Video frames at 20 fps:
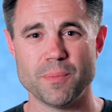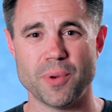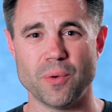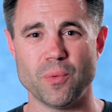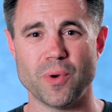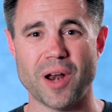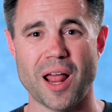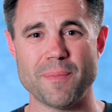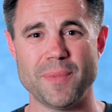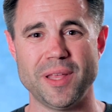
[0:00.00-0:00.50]

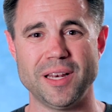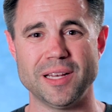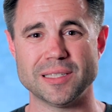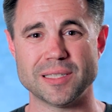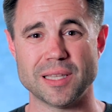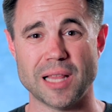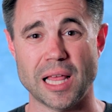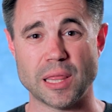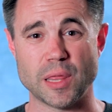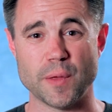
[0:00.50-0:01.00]
But what I mean
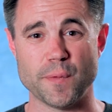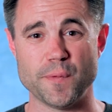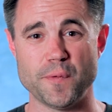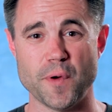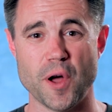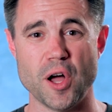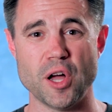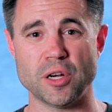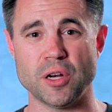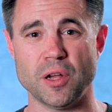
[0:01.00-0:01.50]
is like the
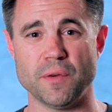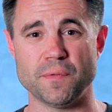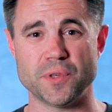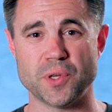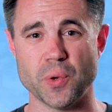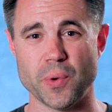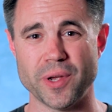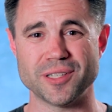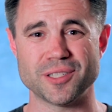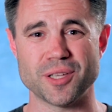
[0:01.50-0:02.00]
fun
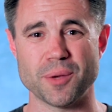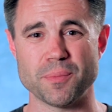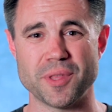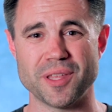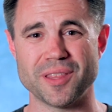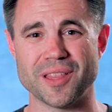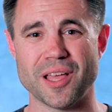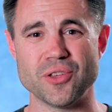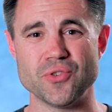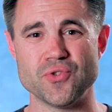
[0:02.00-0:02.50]
of doing
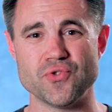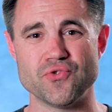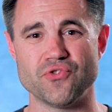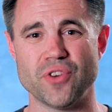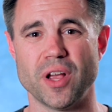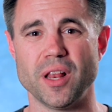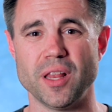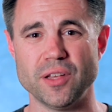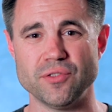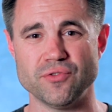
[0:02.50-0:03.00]
something that you
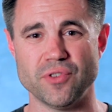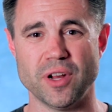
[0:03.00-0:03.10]
really,